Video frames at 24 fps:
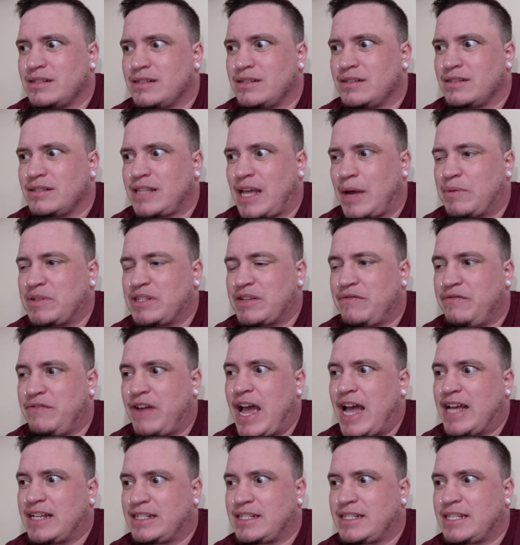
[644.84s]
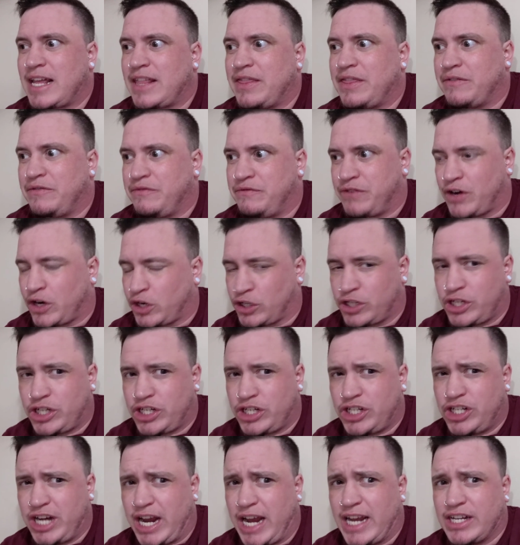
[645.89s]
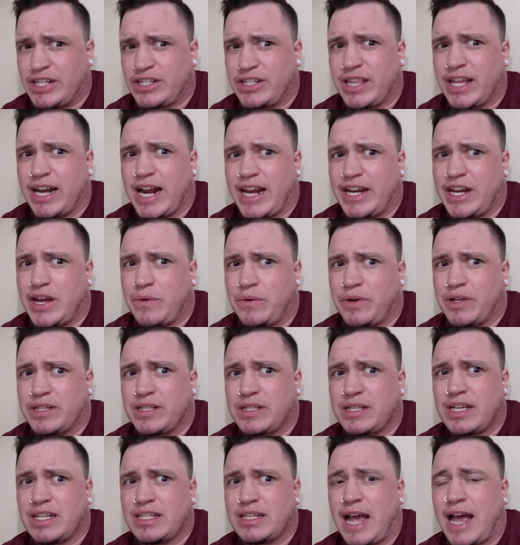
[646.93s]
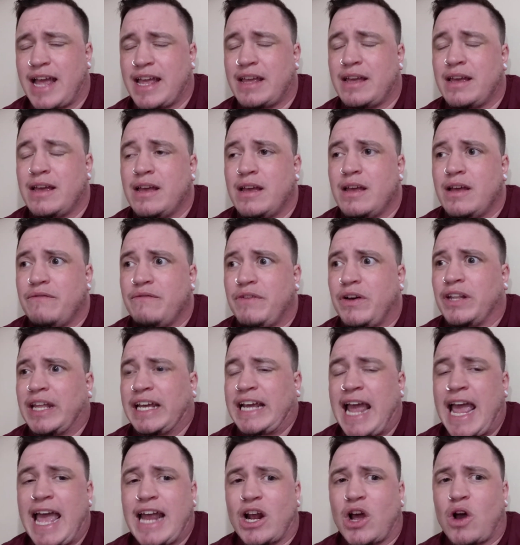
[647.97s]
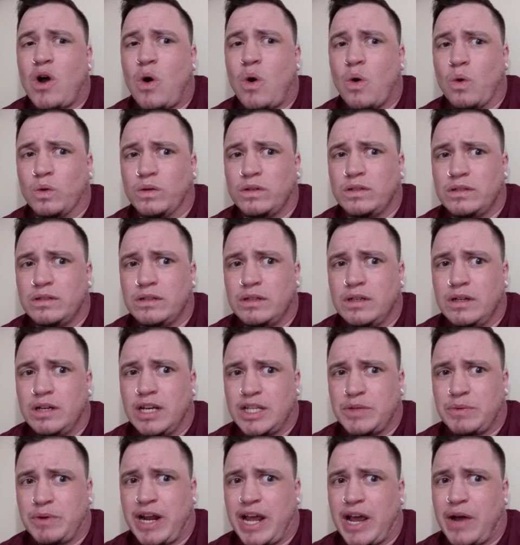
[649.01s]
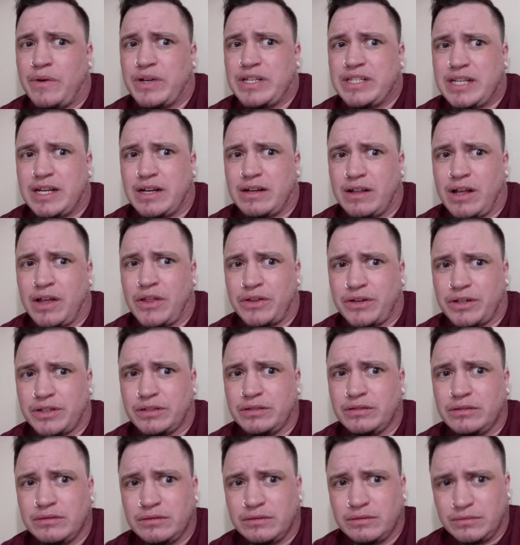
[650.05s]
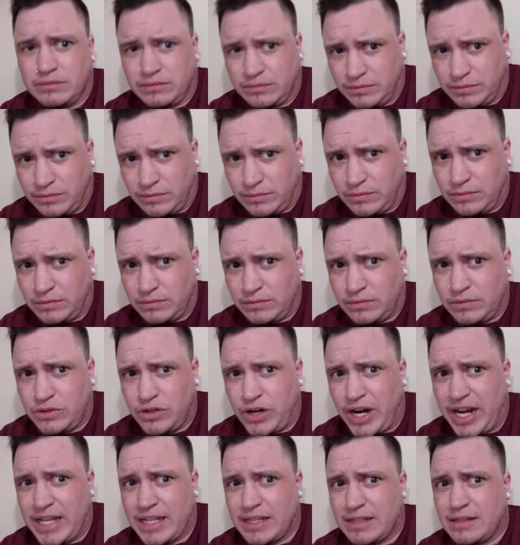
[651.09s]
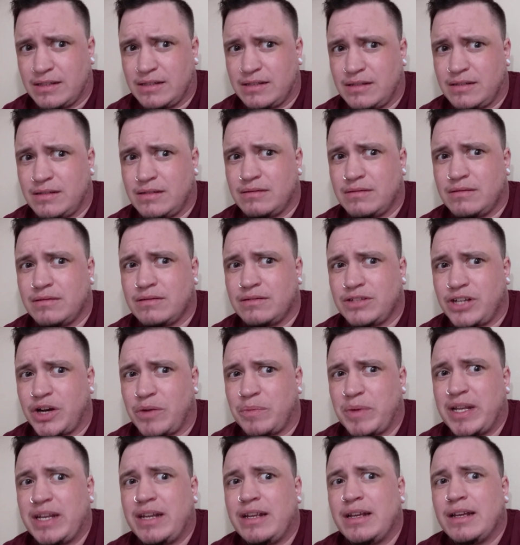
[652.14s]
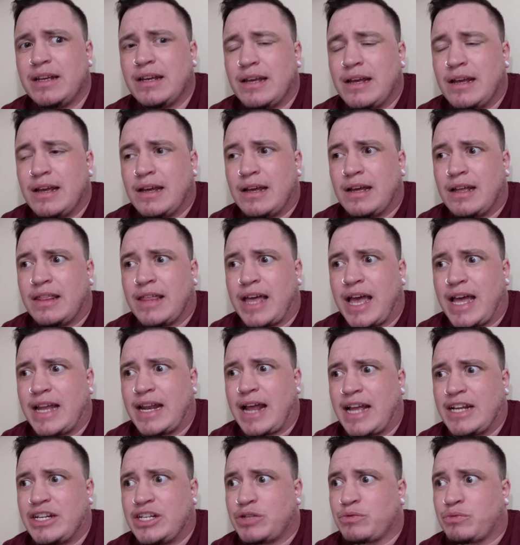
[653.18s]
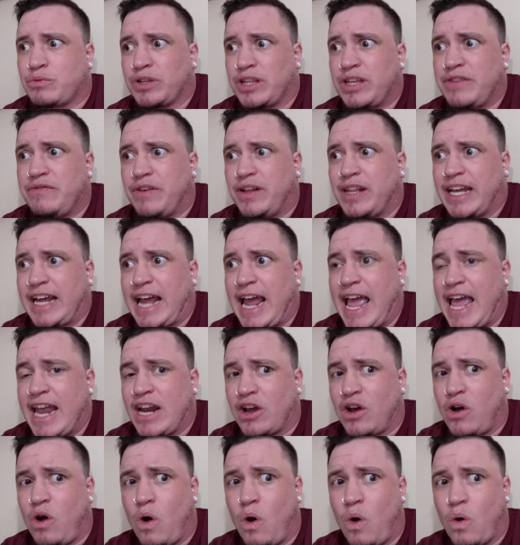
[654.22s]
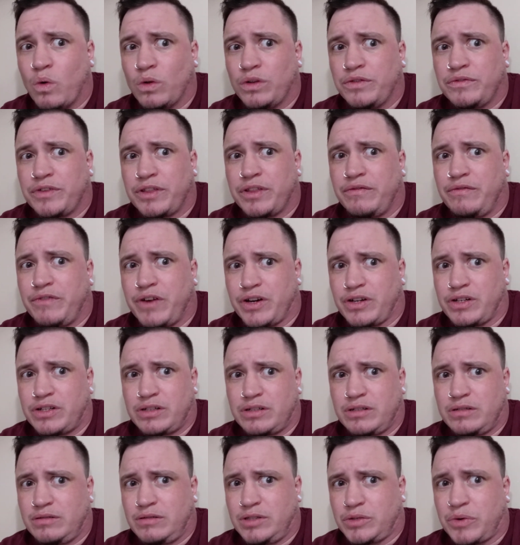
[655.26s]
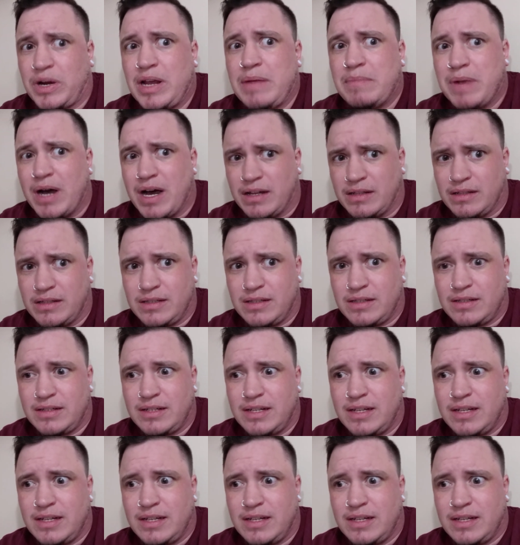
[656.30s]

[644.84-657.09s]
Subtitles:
that was a fast and the first change that I noticed, because I felt like I had a cold, is what I always tell other trans gentlemen, that I just really felt like I had a cold for the first 3 months.